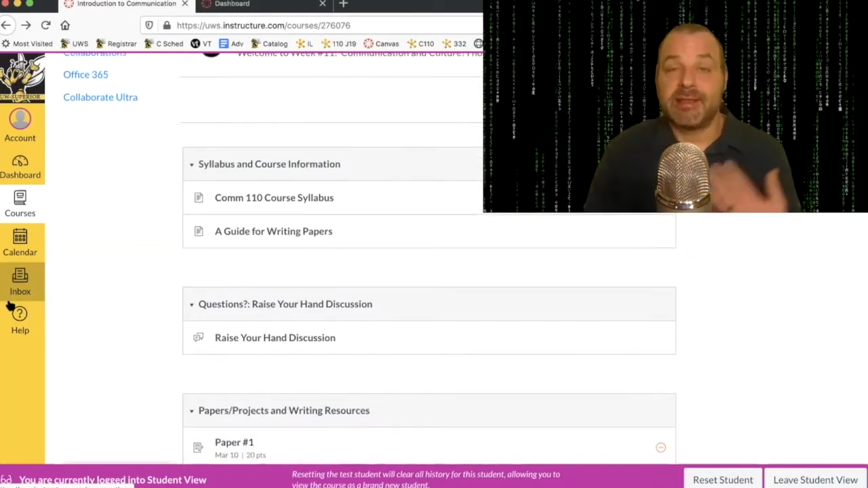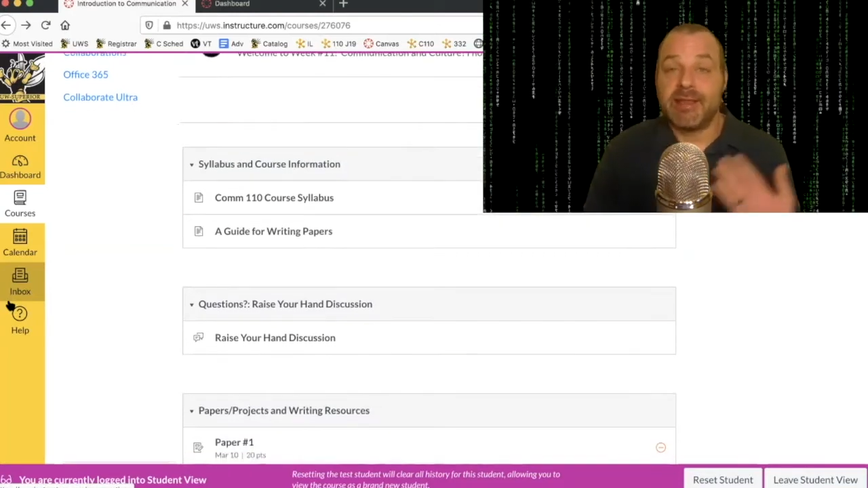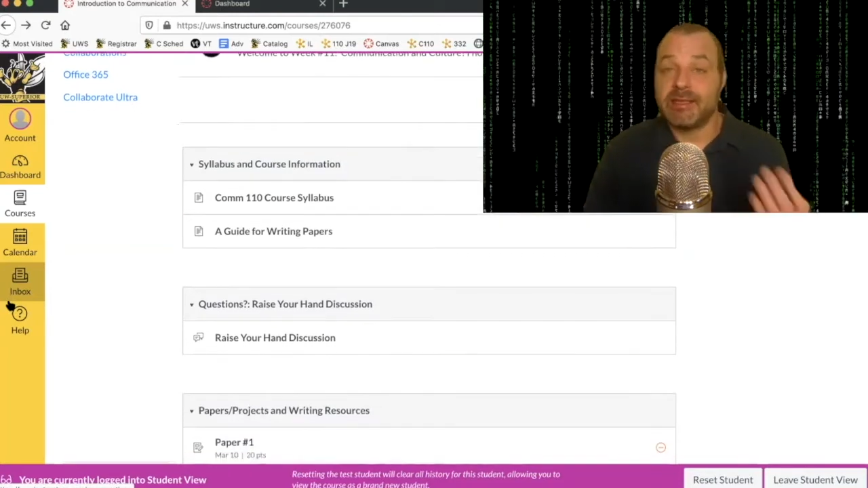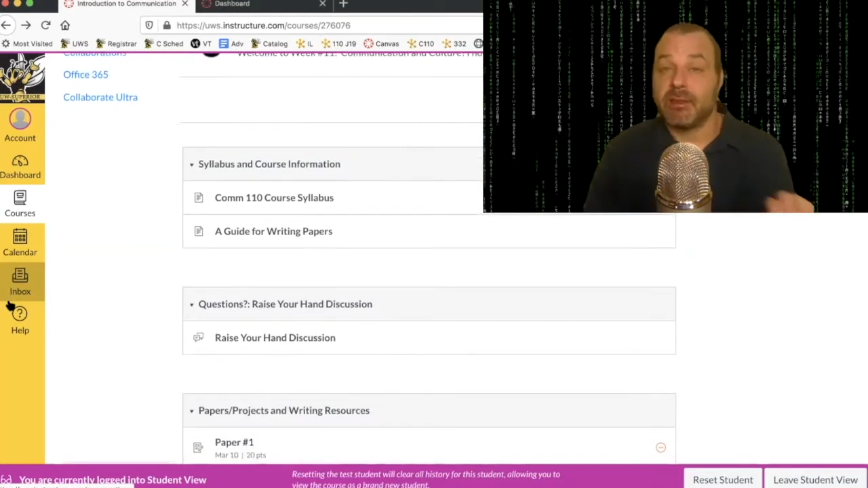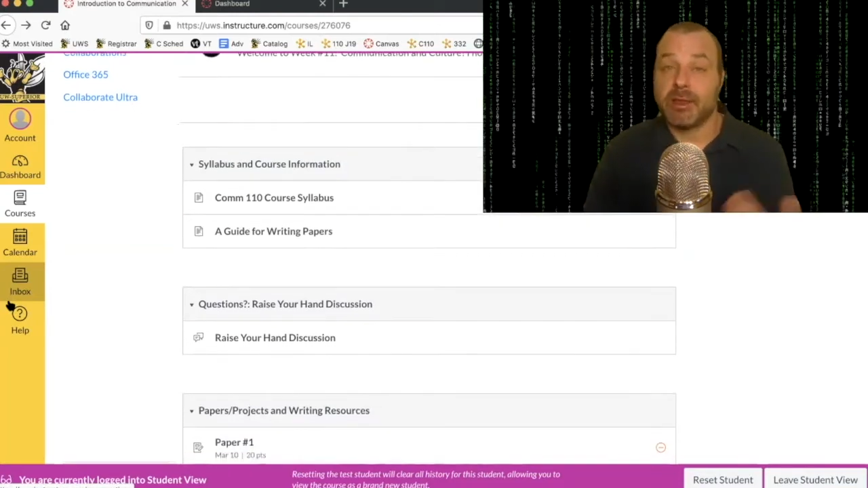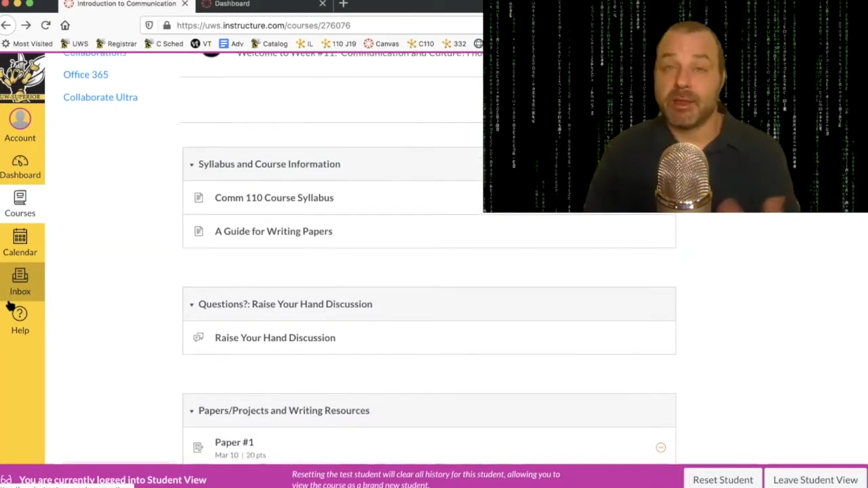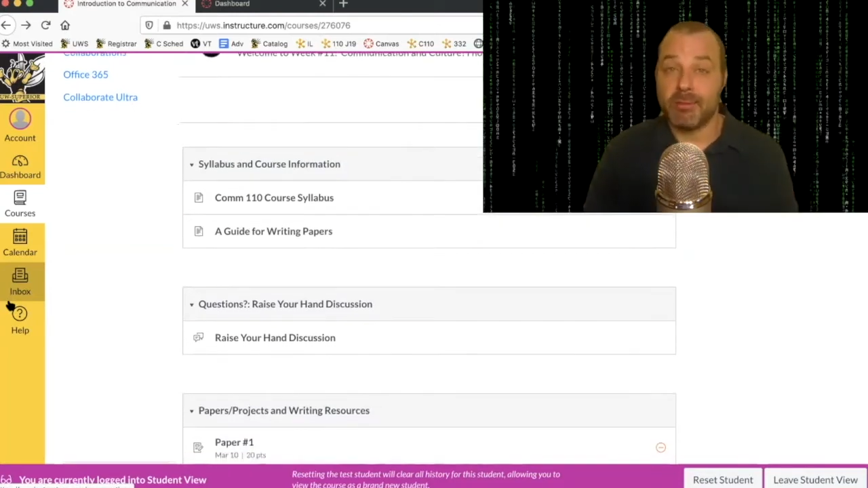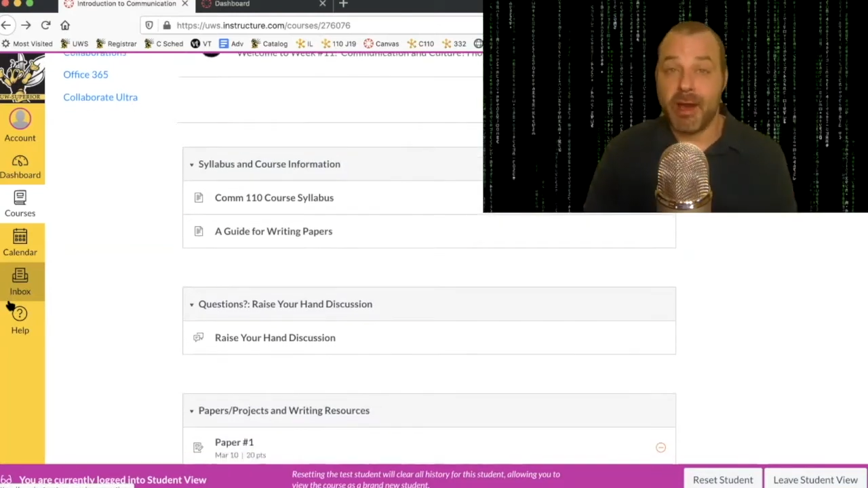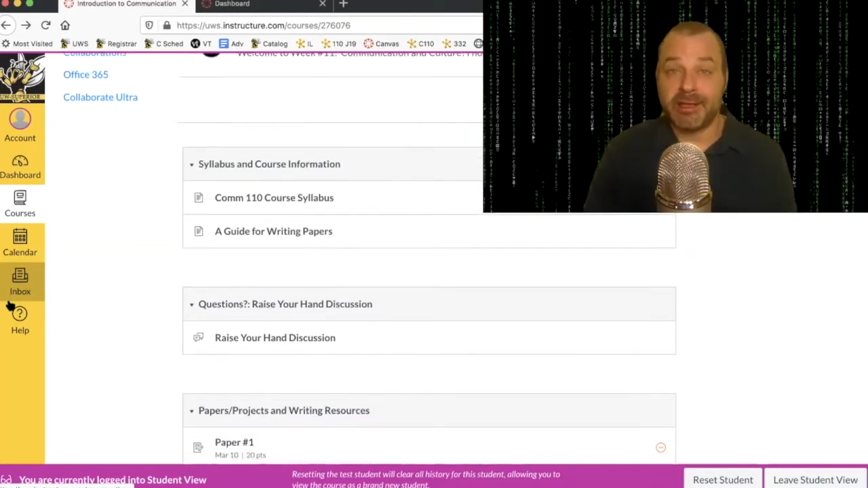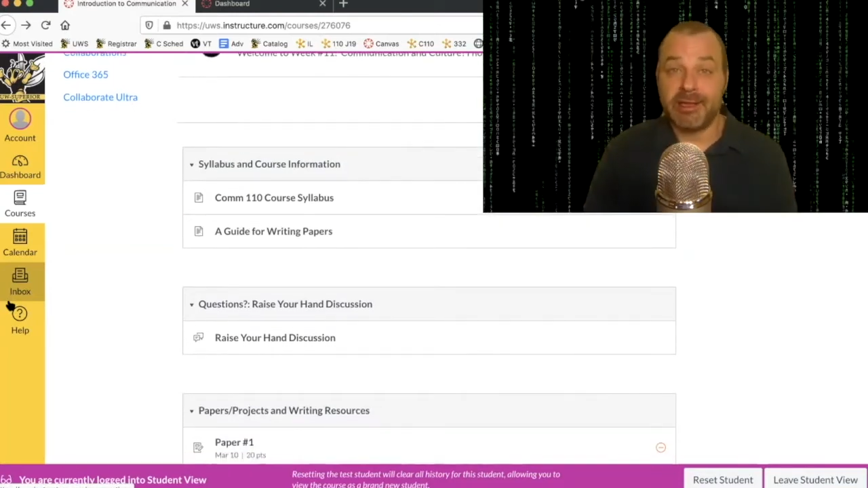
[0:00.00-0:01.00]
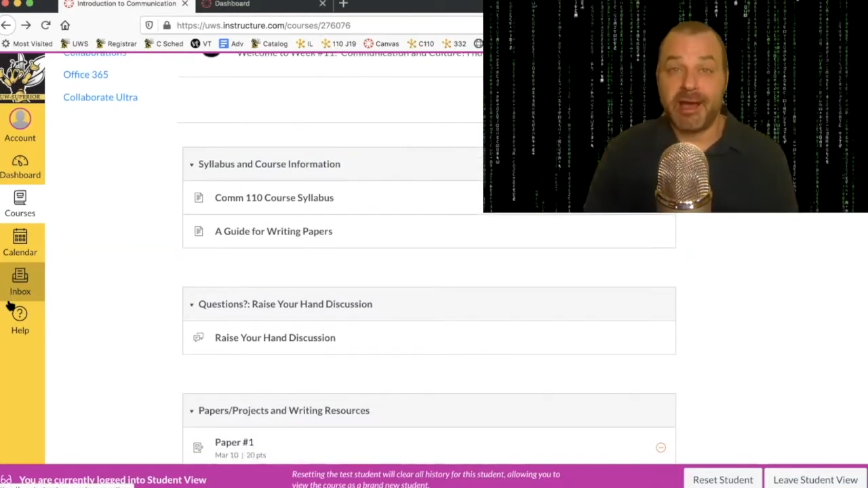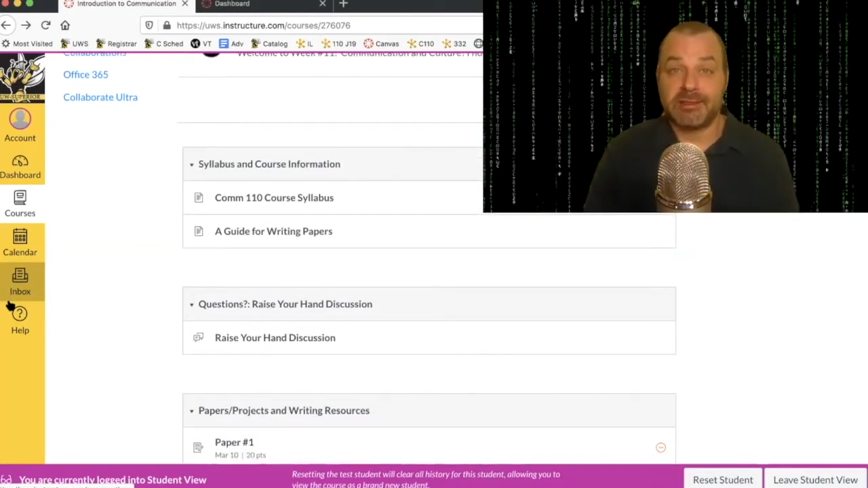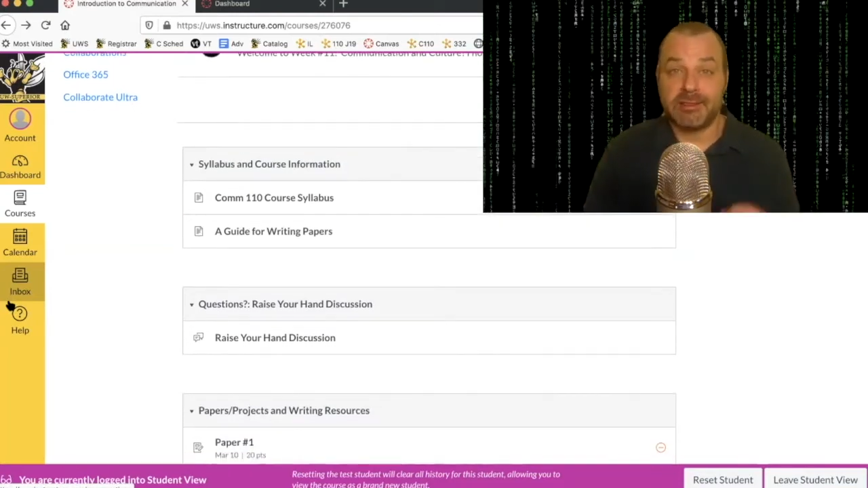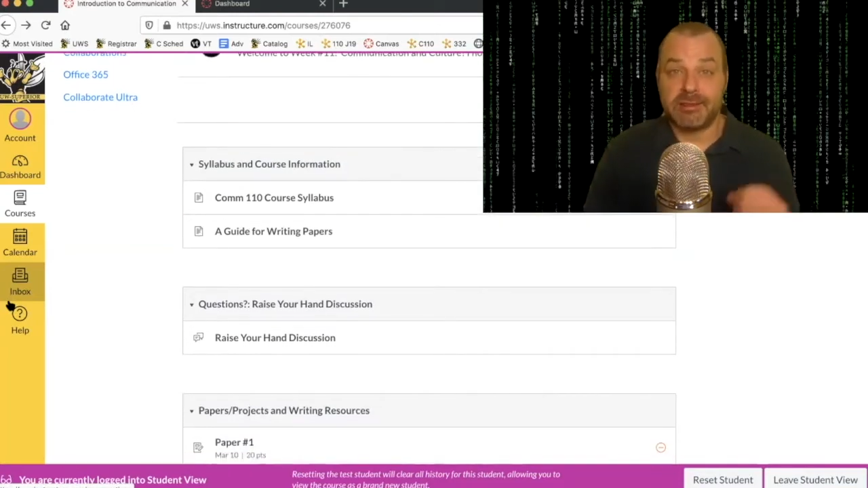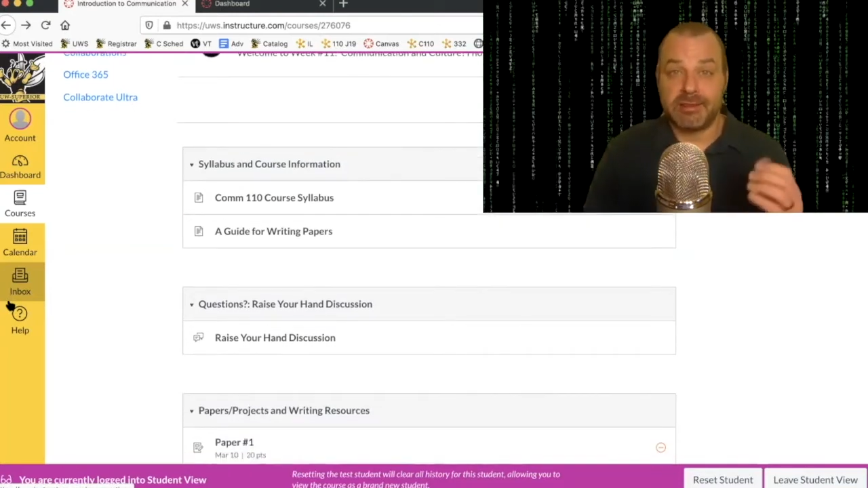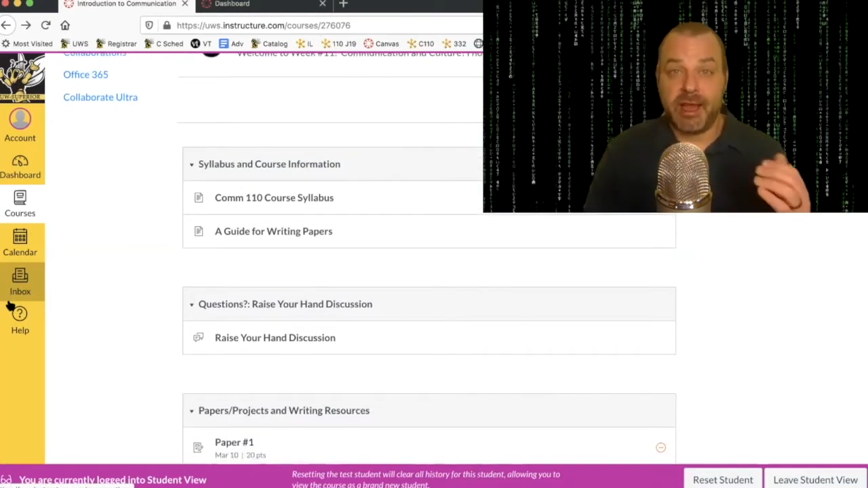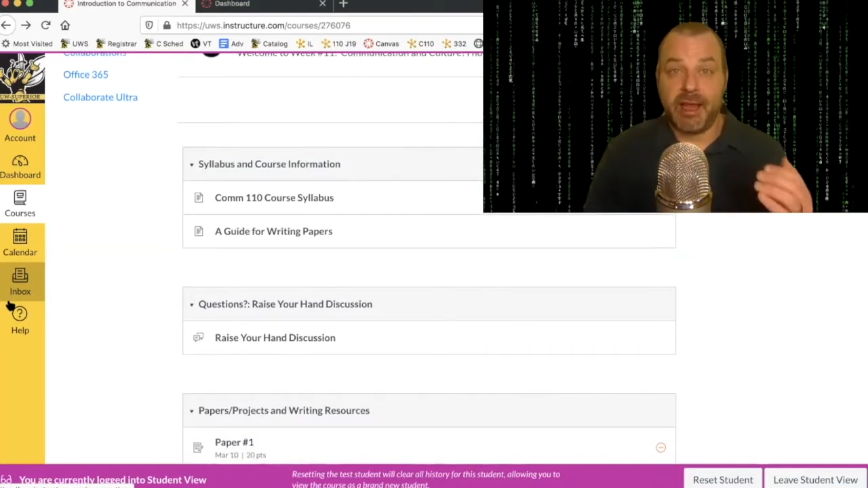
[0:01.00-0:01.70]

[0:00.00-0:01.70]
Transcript: I like to think of my classes